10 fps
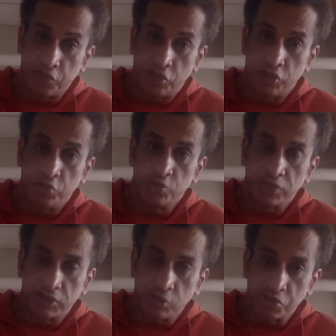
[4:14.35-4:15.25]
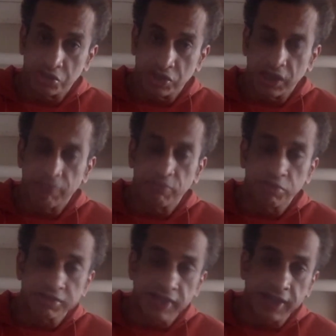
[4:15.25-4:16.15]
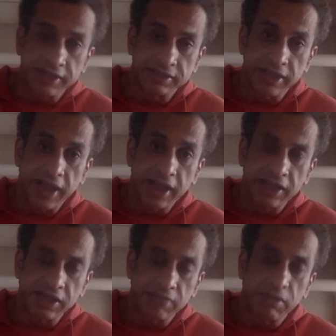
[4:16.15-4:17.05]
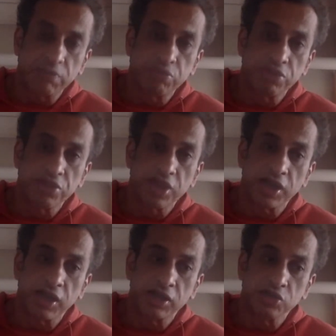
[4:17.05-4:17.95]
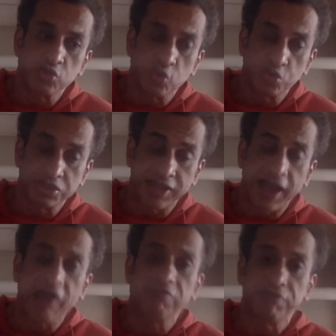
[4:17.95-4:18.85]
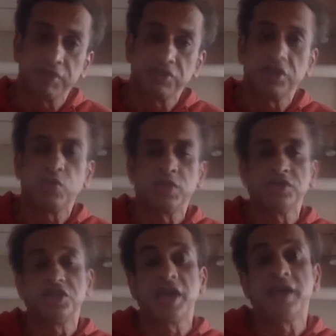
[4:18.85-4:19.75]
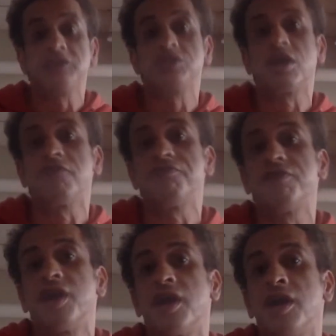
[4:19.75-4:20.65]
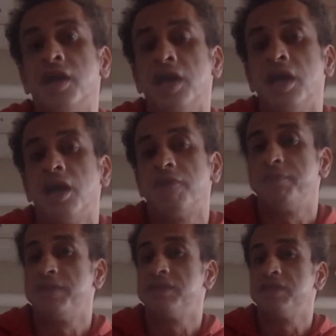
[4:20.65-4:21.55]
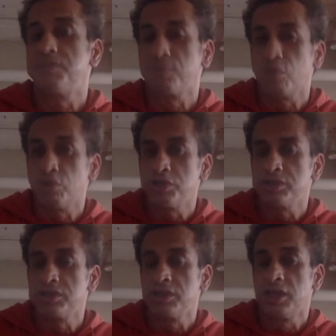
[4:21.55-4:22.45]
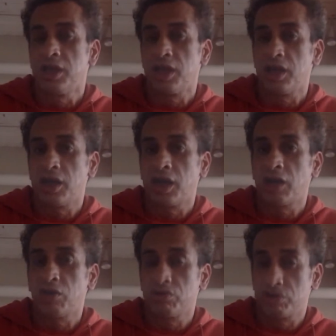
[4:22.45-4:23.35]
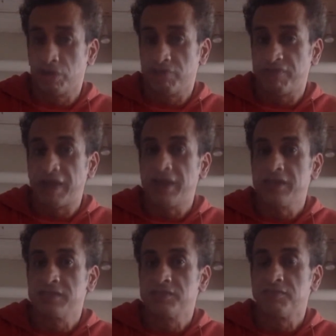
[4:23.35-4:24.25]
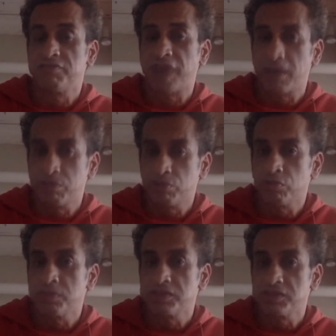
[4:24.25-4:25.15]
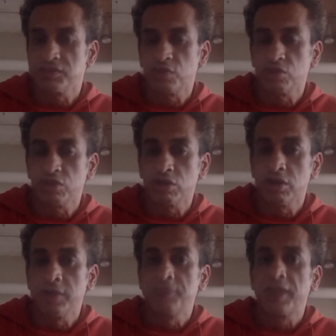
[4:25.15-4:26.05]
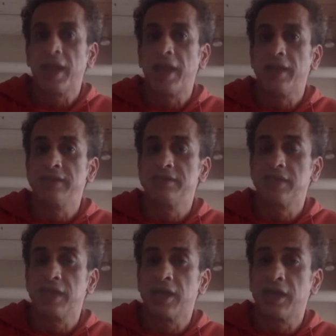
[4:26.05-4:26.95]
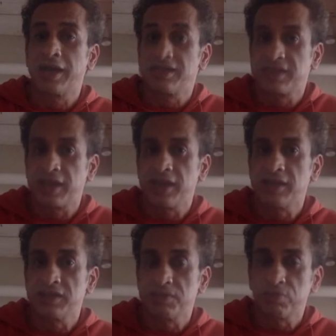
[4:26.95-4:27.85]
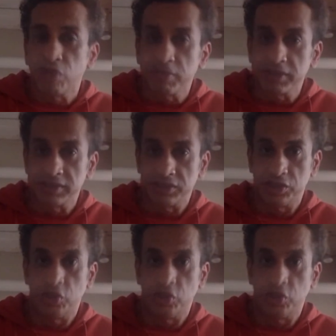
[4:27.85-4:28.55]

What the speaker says: new technologies on the leapfrog side, and come up with a solution that have a genuine chance of being deployed along a valid, viable business model, and scale that deployment,